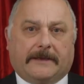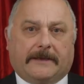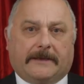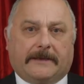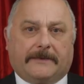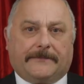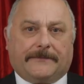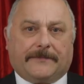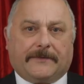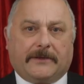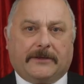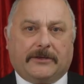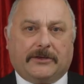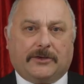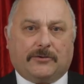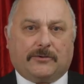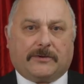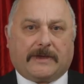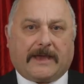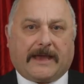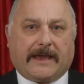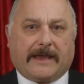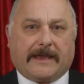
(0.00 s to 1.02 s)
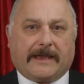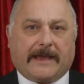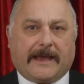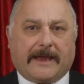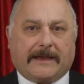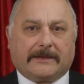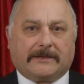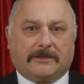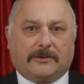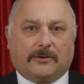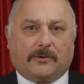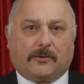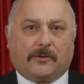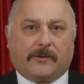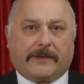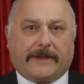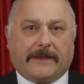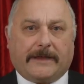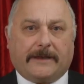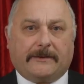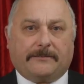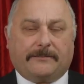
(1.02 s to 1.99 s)
If the UK had a
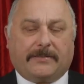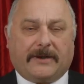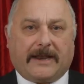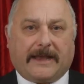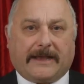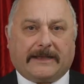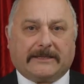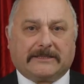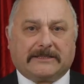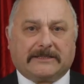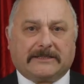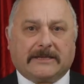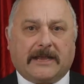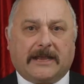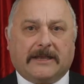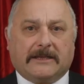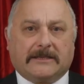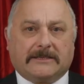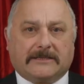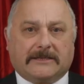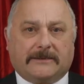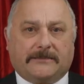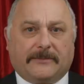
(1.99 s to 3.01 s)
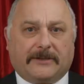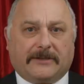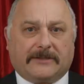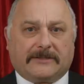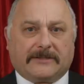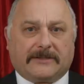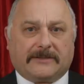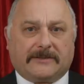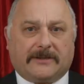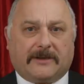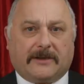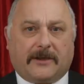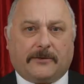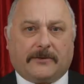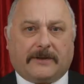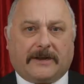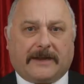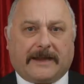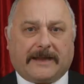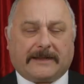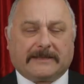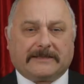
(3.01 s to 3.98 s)
law in place similar to the
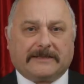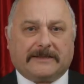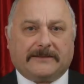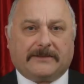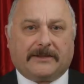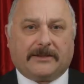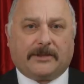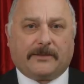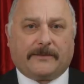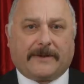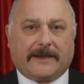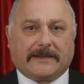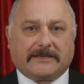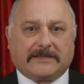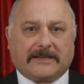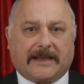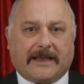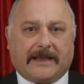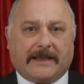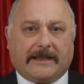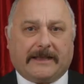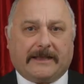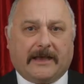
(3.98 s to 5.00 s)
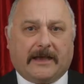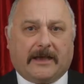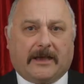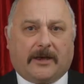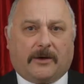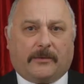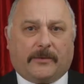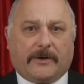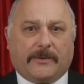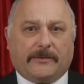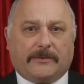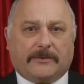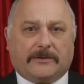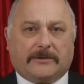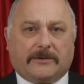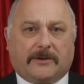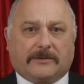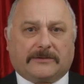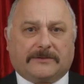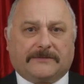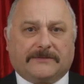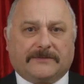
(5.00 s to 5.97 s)
Logan Act in the USA, we would
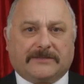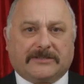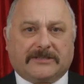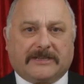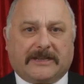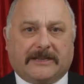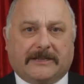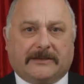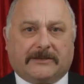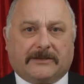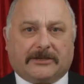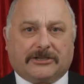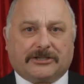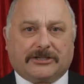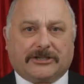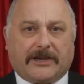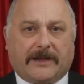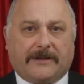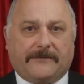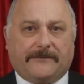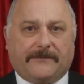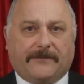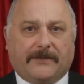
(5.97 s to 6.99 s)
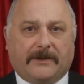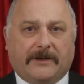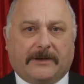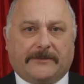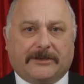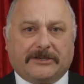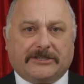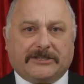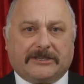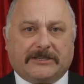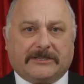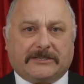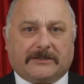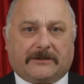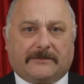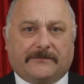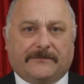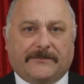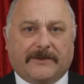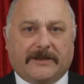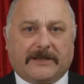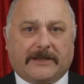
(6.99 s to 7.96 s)
not have seen the shameful images
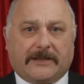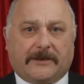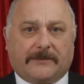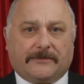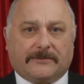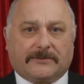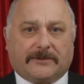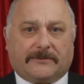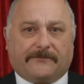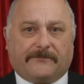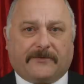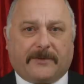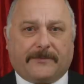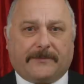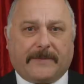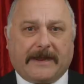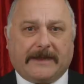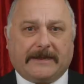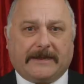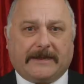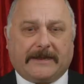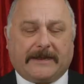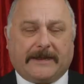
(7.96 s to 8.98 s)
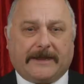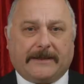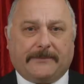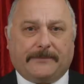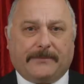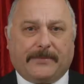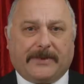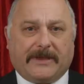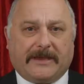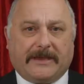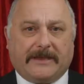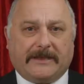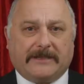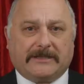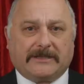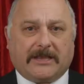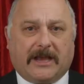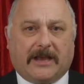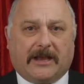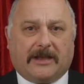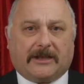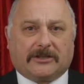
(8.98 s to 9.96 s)
and videos of Remainer
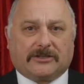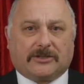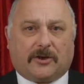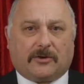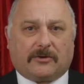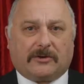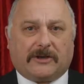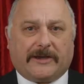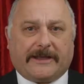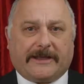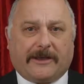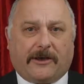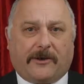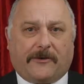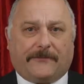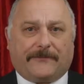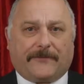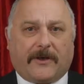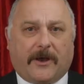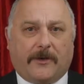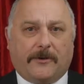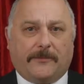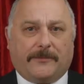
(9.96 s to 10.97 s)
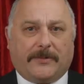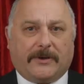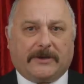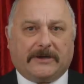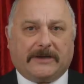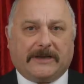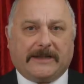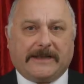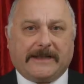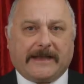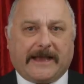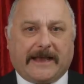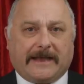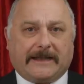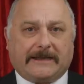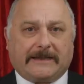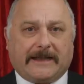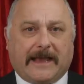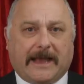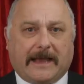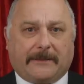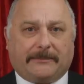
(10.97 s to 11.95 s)
MPs toddling off openly
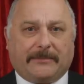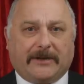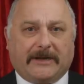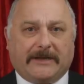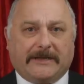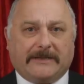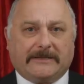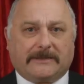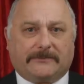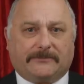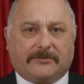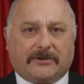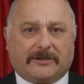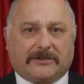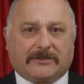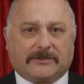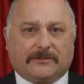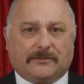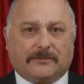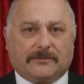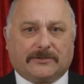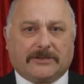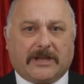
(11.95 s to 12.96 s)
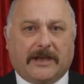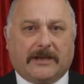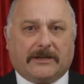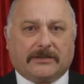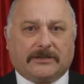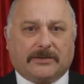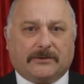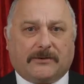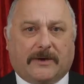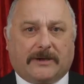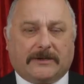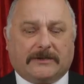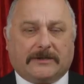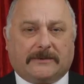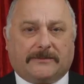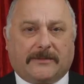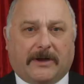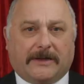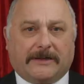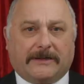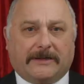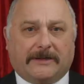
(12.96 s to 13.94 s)
and happily to Brussels to
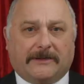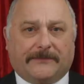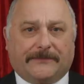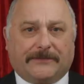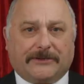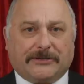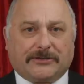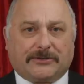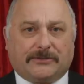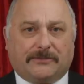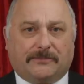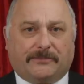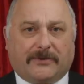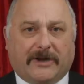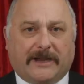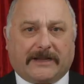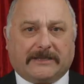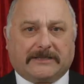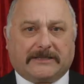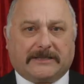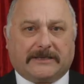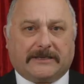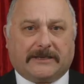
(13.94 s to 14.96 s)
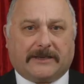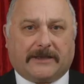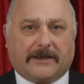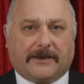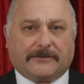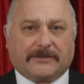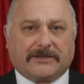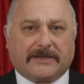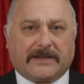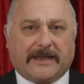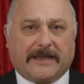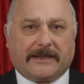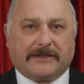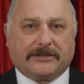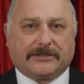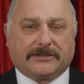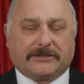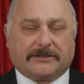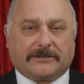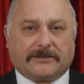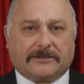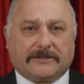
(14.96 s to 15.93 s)
undermine the official Brexit
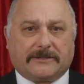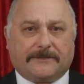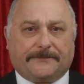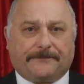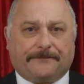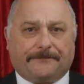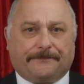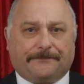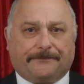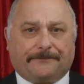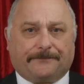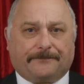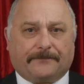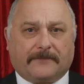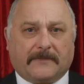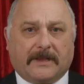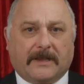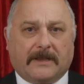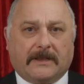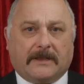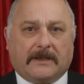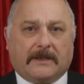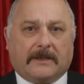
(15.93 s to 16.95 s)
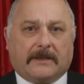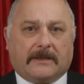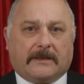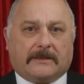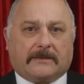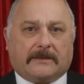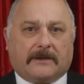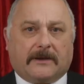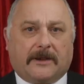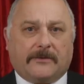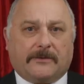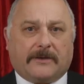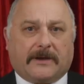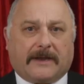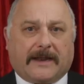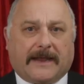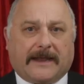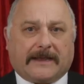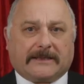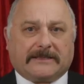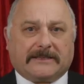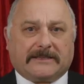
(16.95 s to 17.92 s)
negotiations. The
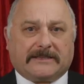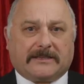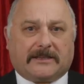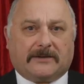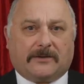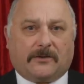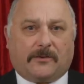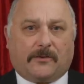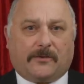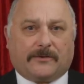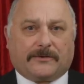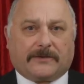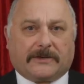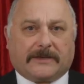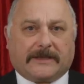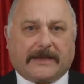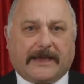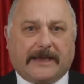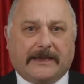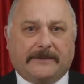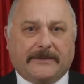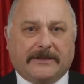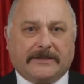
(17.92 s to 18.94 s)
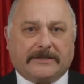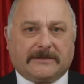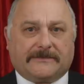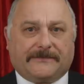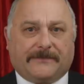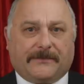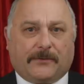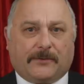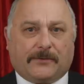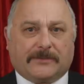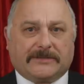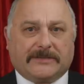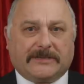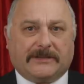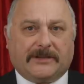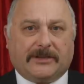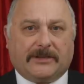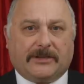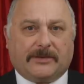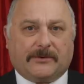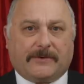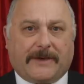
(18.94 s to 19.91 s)
Logan Act is a law that came into force
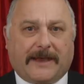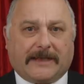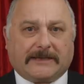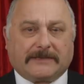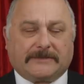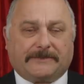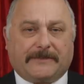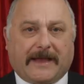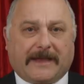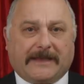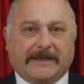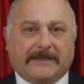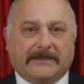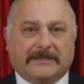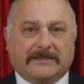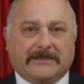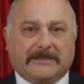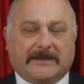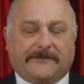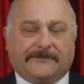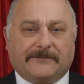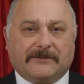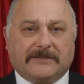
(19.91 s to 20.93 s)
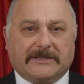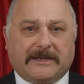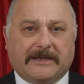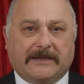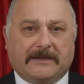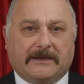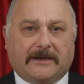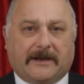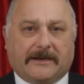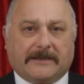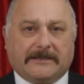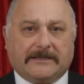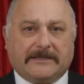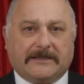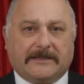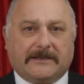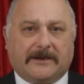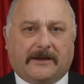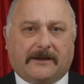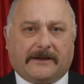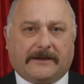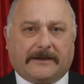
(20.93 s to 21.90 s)
in the US back in
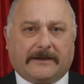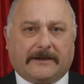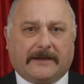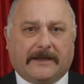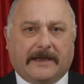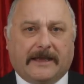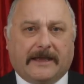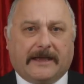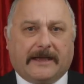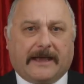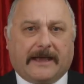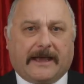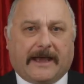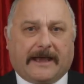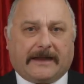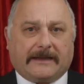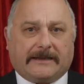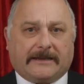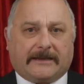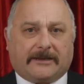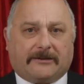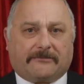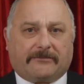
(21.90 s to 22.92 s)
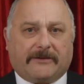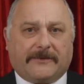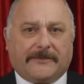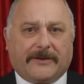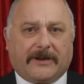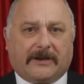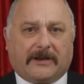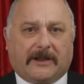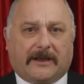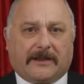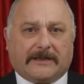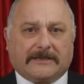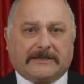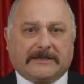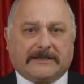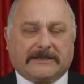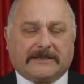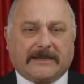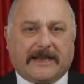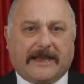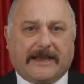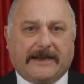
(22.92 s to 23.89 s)
1799 and it
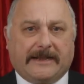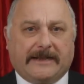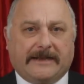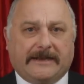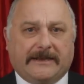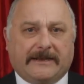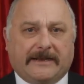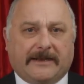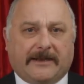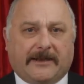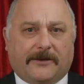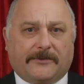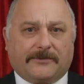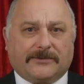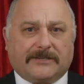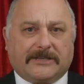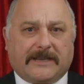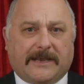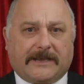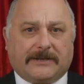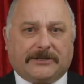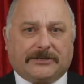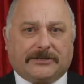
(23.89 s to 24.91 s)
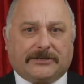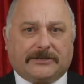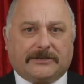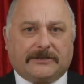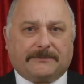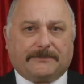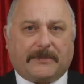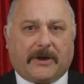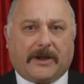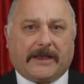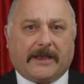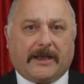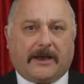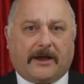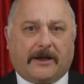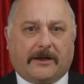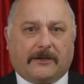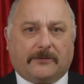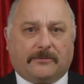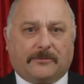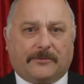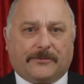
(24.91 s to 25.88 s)
criminalises any negotiations by
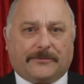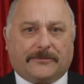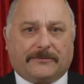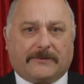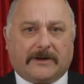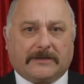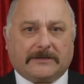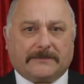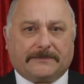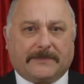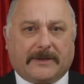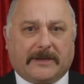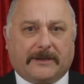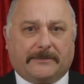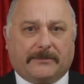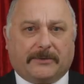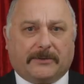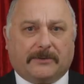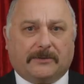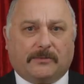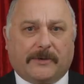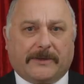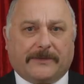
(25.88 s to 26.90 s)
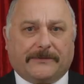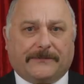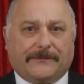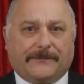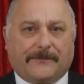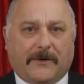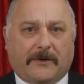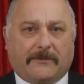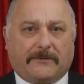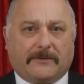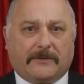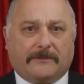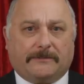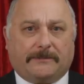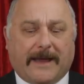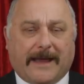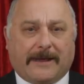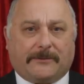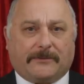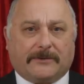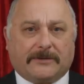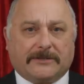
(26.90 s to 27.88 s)
unauthorised people with foreign
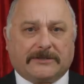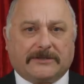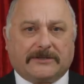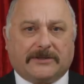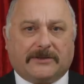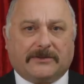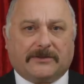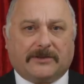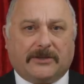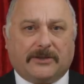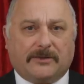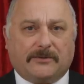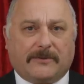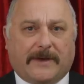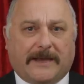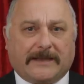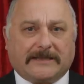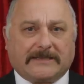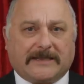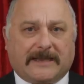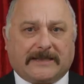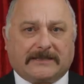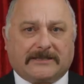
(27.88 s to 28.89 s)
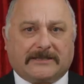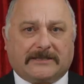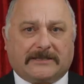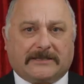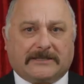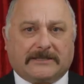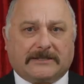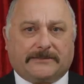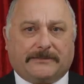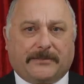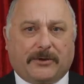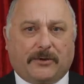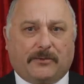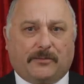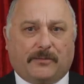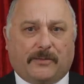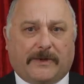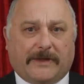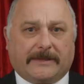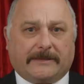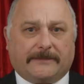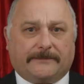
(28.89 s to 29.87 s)
powers that the US has a
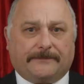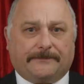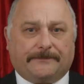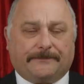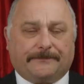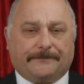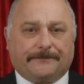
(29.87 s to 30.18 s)
dispute with.